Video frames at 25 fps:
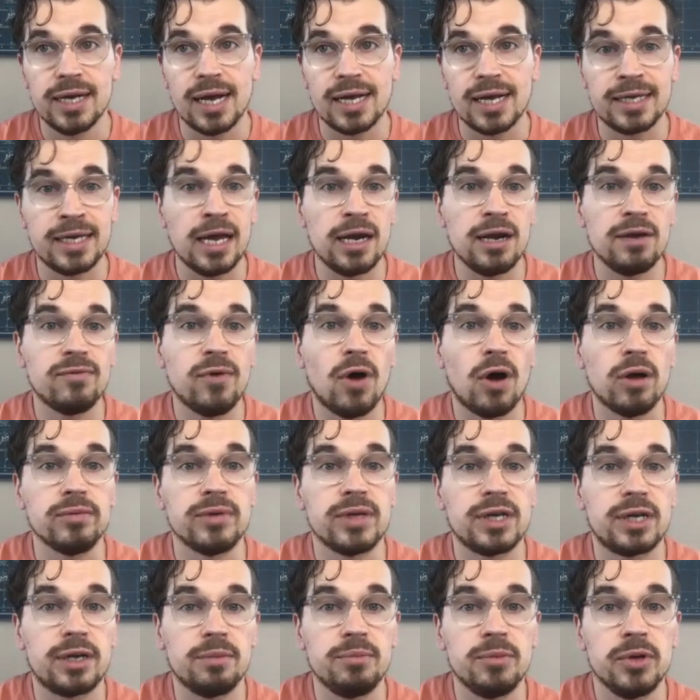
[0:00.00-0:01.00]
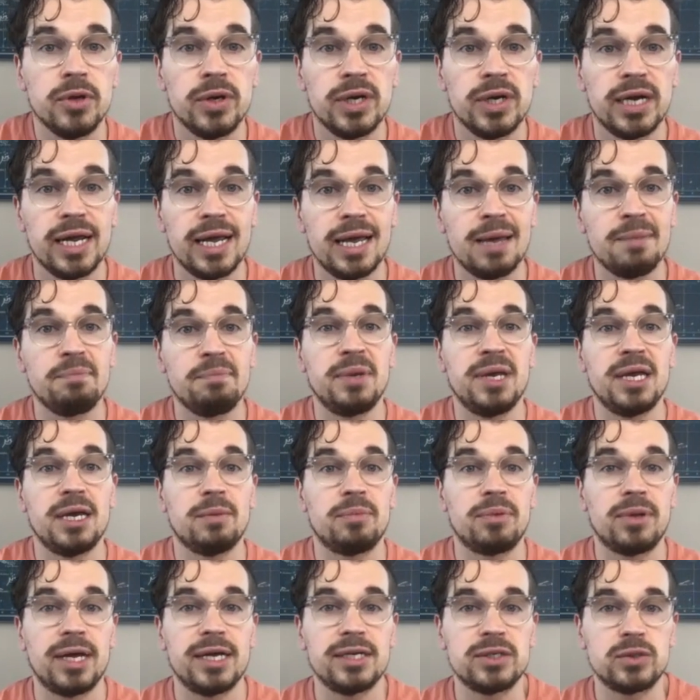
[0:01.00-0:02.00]
get involved in community and be in a
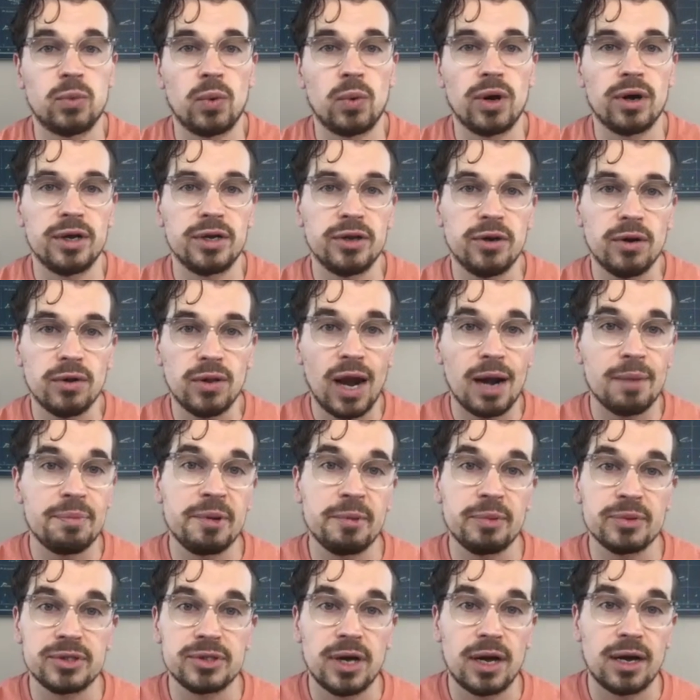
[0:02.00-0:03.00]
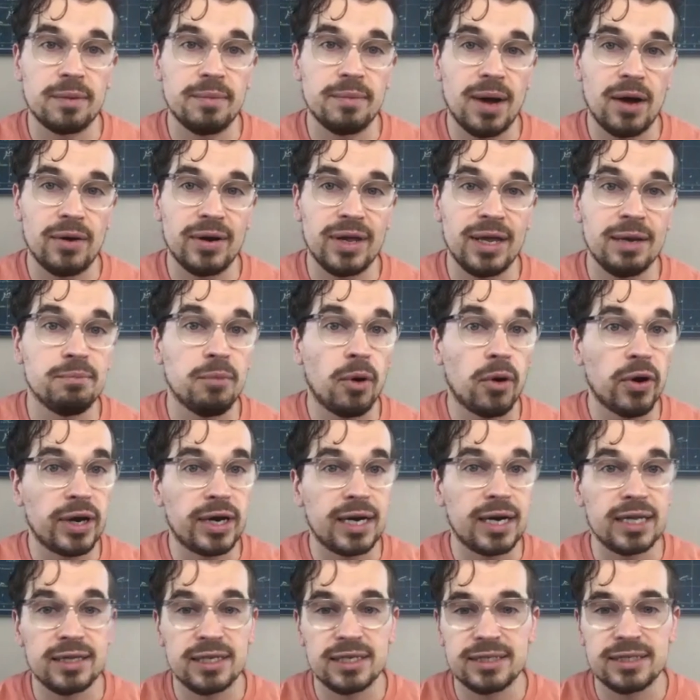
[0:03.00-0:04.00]
place where, a lot of people talk about in
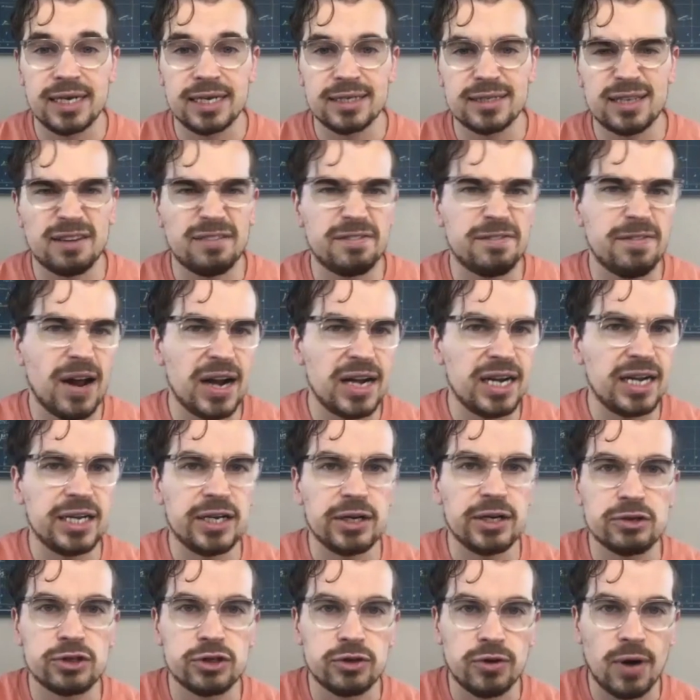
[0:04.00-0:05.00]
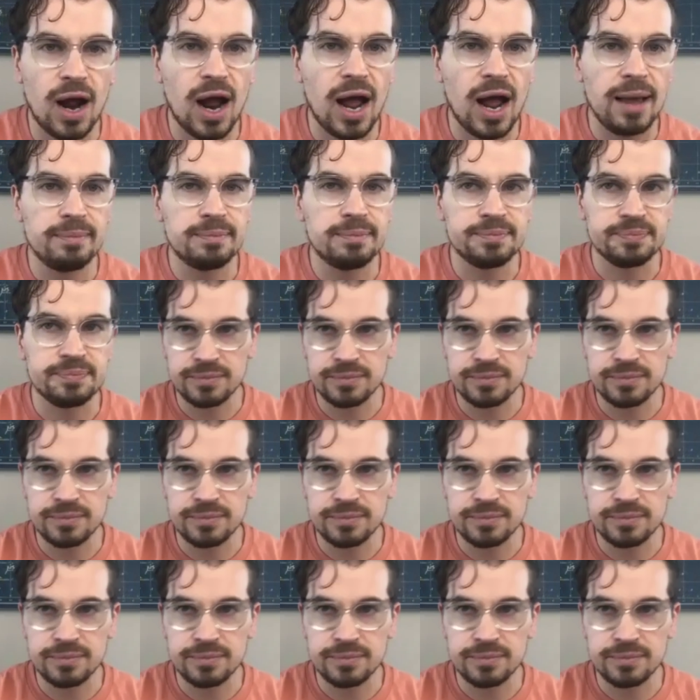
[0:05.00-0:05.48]
marketing these days, like finding your tribe.